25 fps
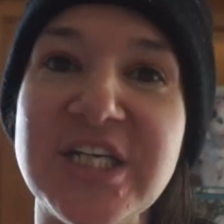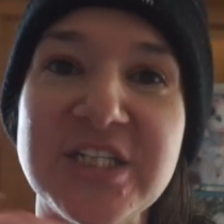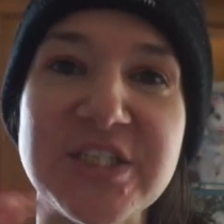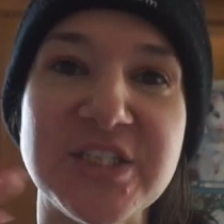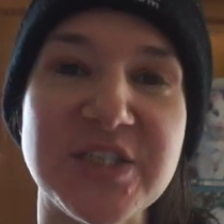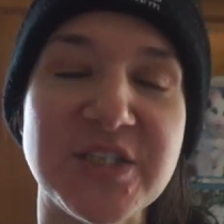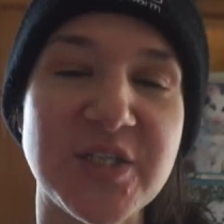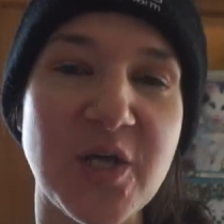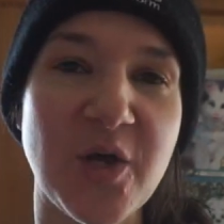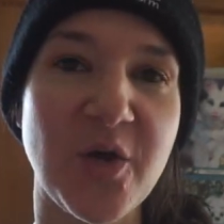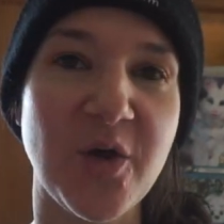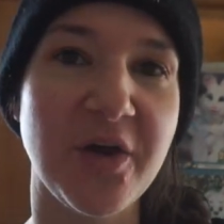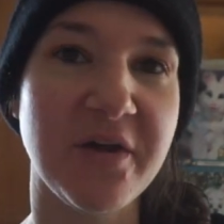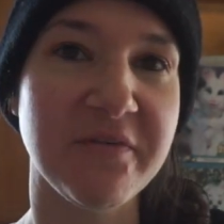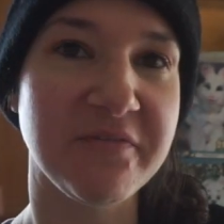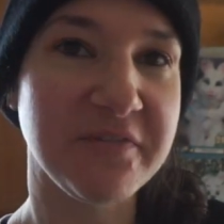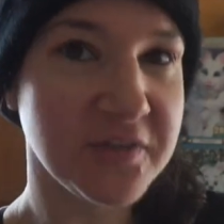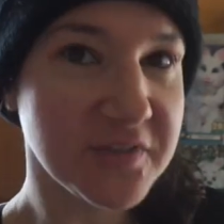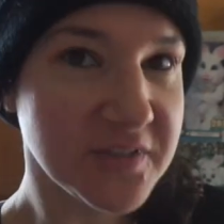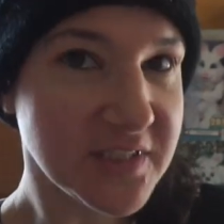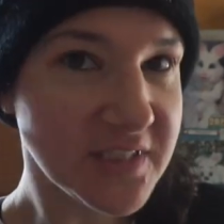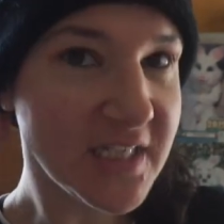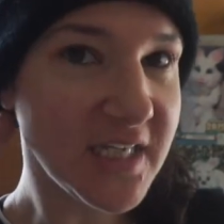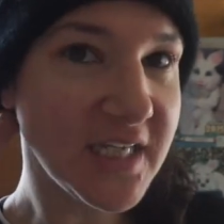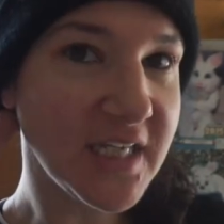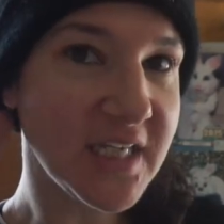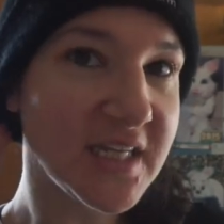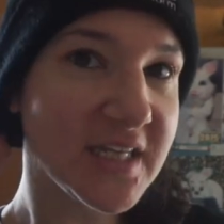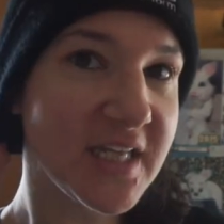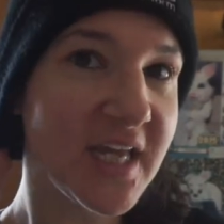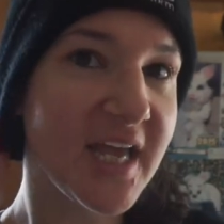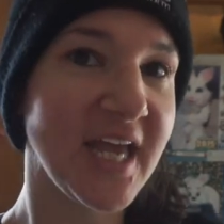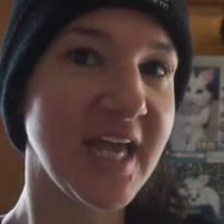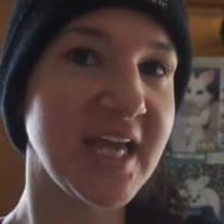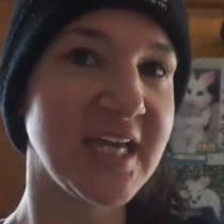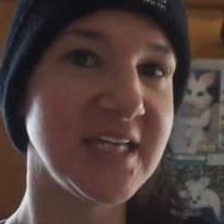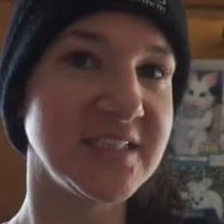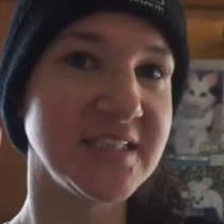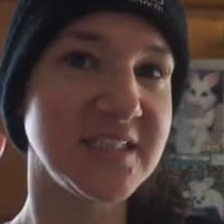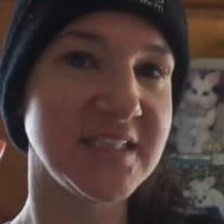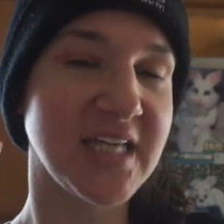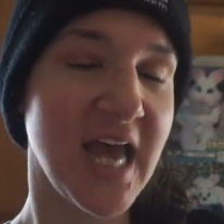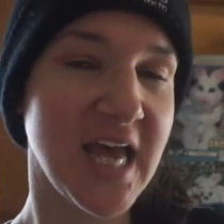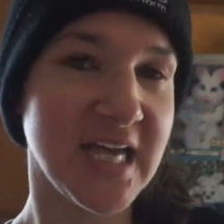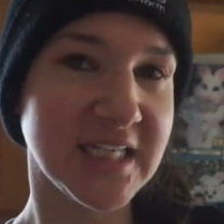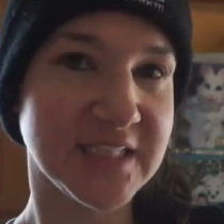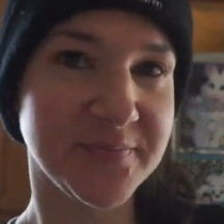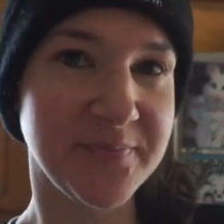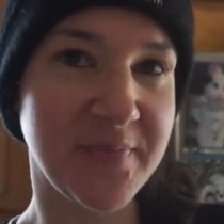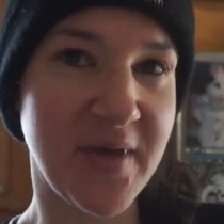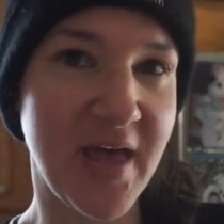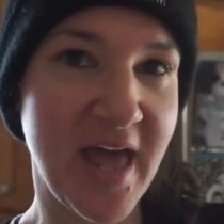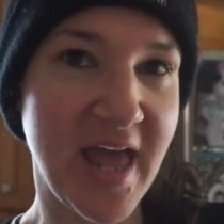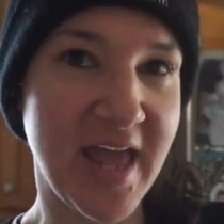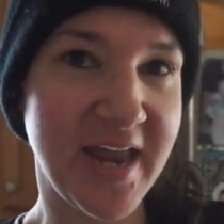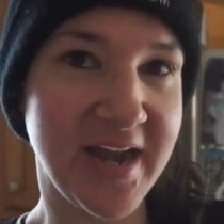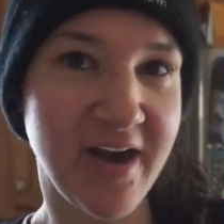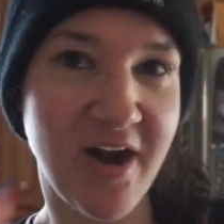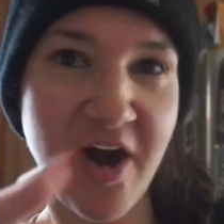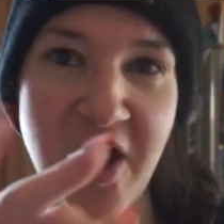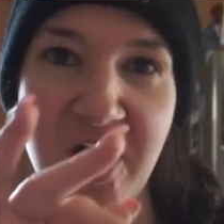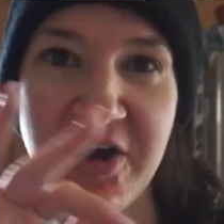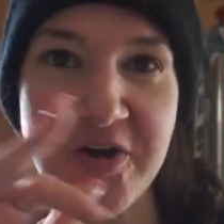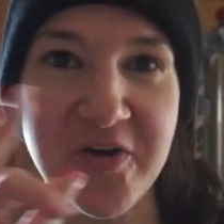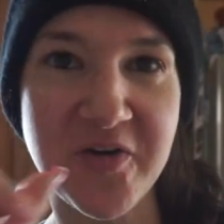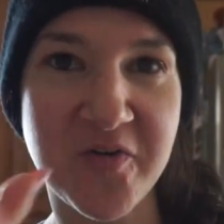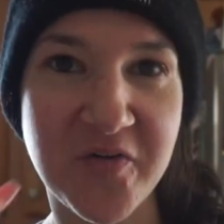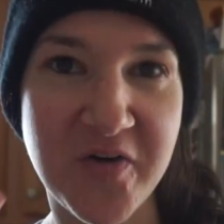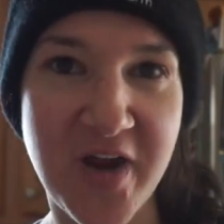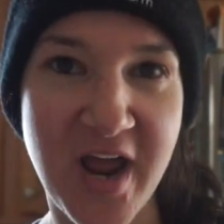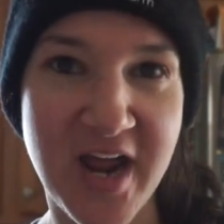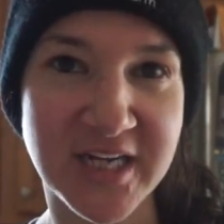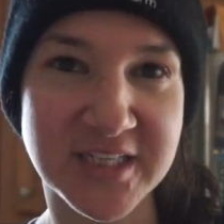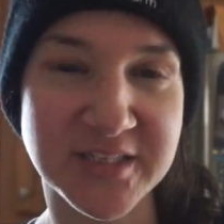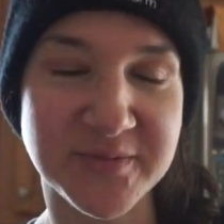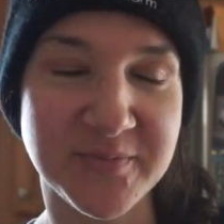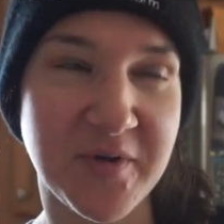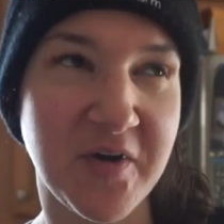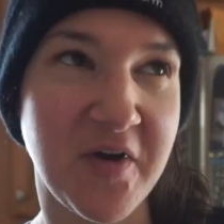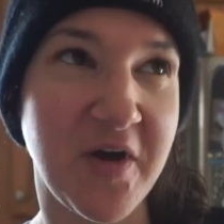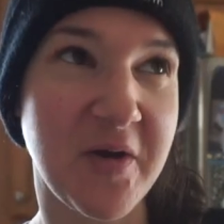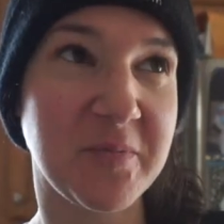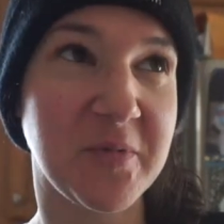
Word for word: So if you've seen, the hint has been Arnold Expo.